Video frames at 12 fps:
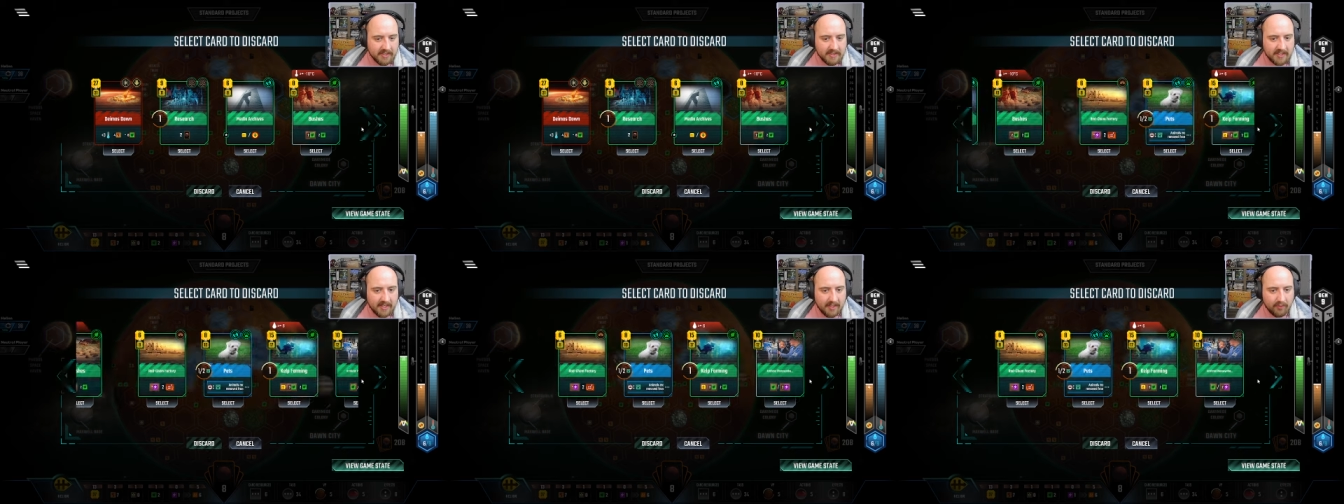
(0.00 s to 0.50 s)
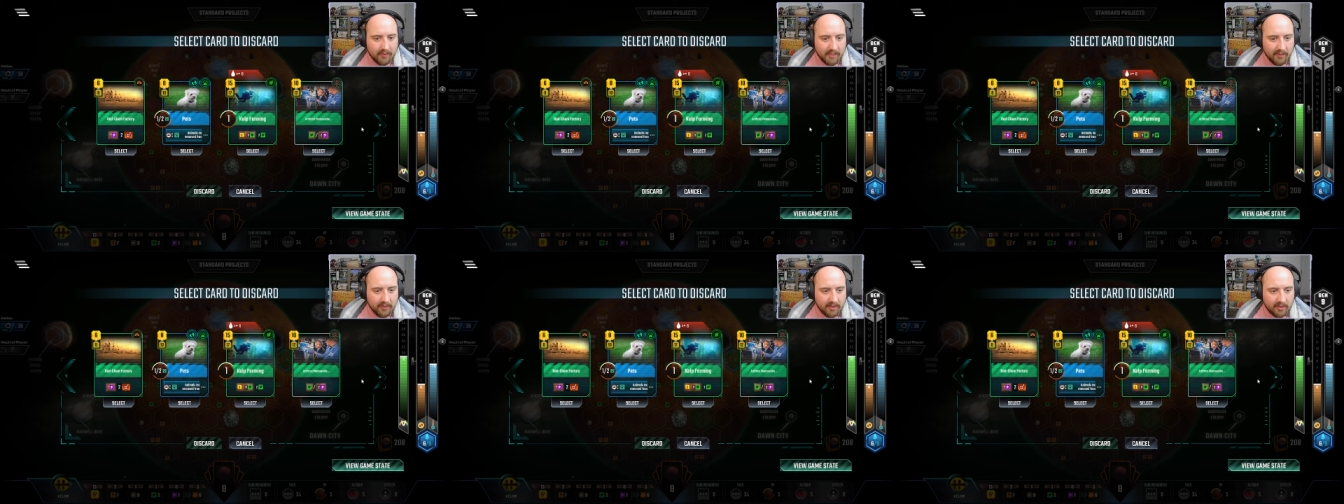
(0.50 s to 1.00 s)
tag, we now
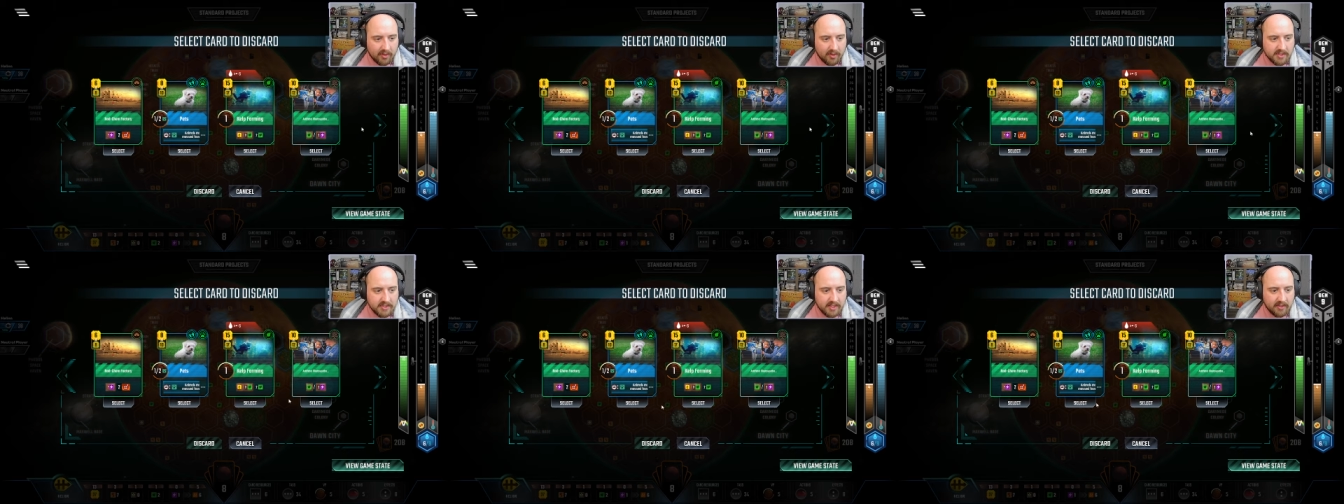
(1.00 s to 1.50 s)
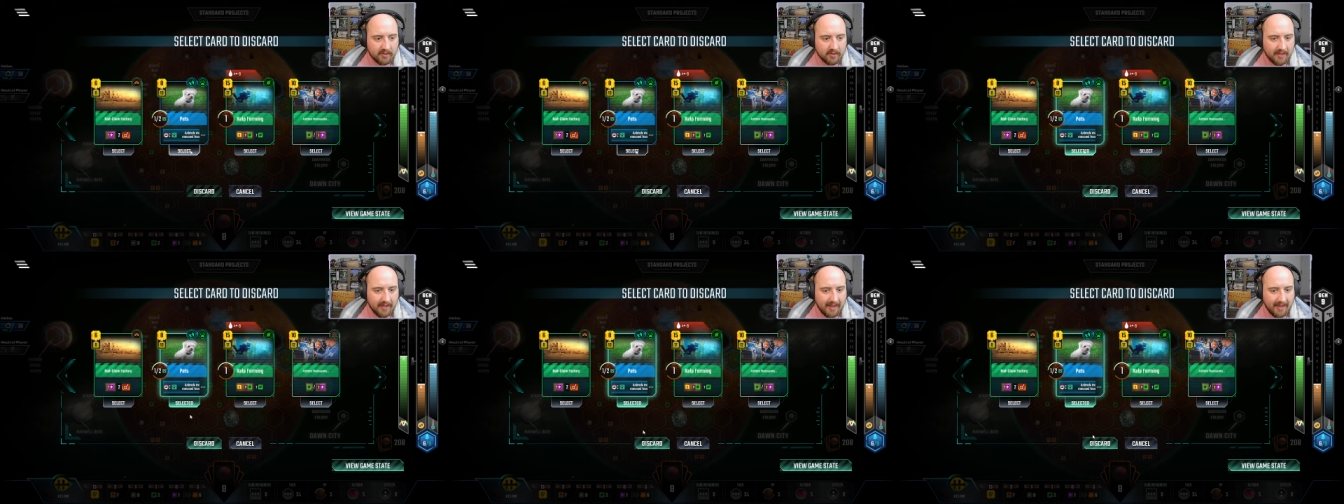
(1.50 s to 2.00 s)
get a card
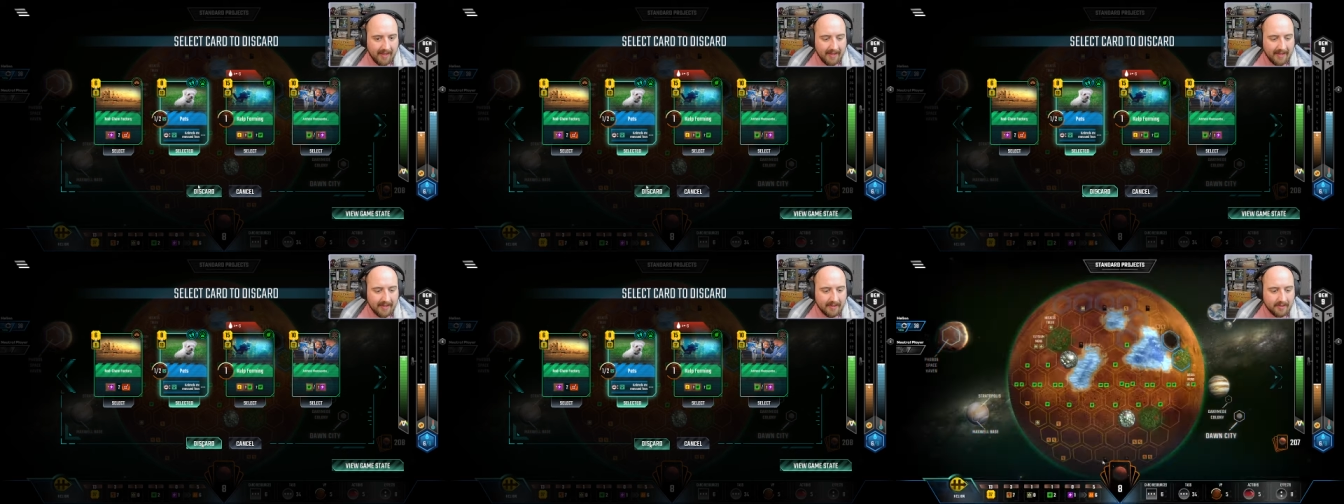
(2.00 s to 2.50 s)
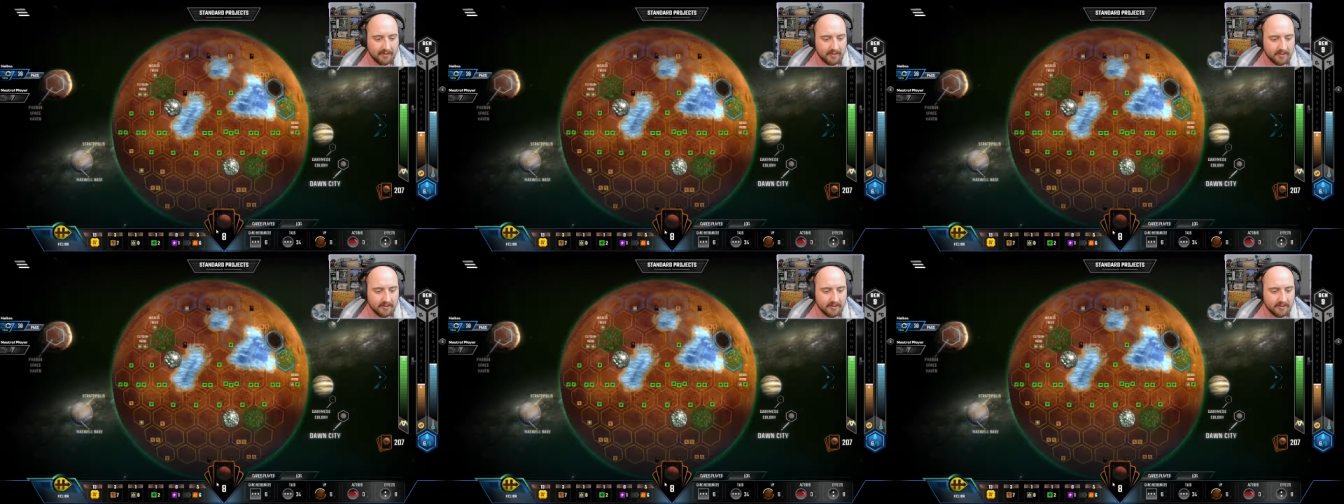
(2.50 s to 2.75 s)
cycle and